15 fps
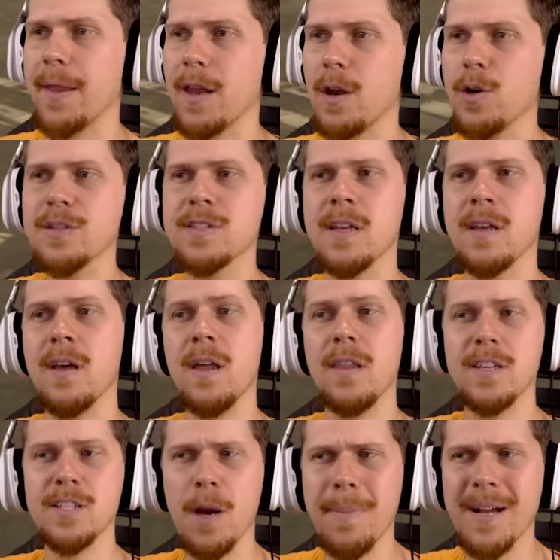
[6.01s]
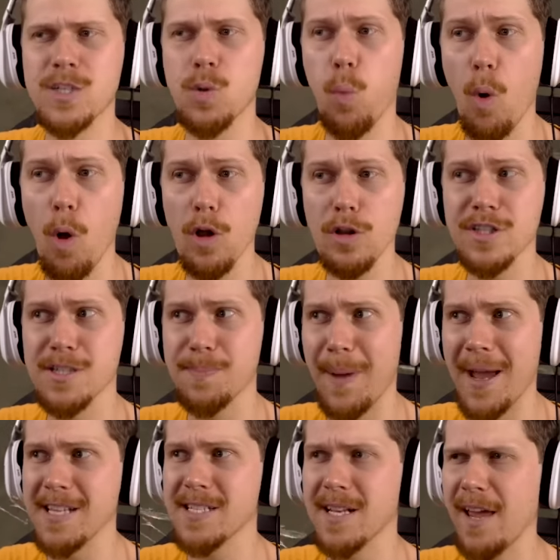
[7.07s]
by the looks. There's not much wall
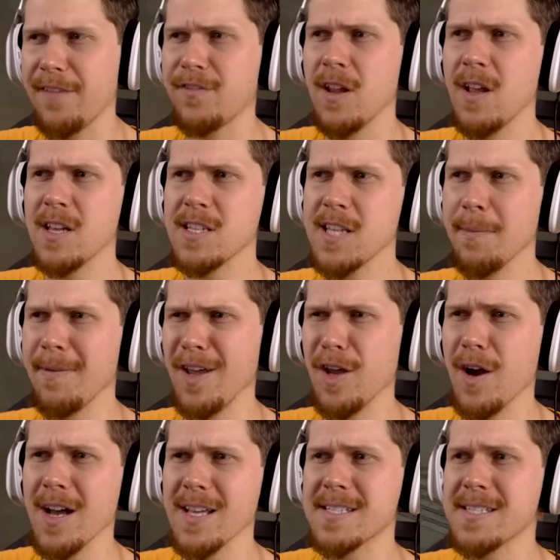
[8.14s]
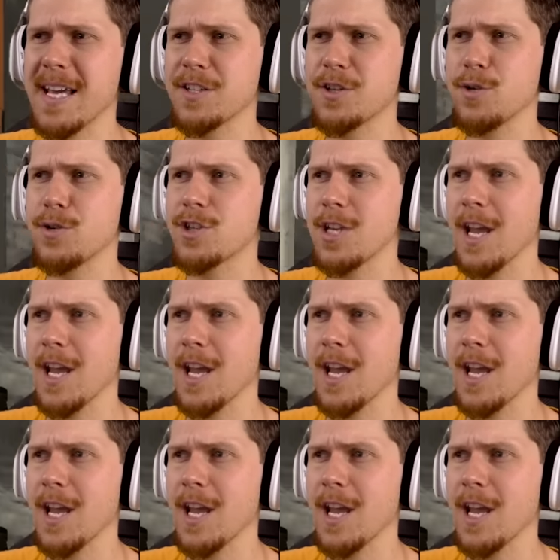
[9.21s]
space left. Some of you guys said to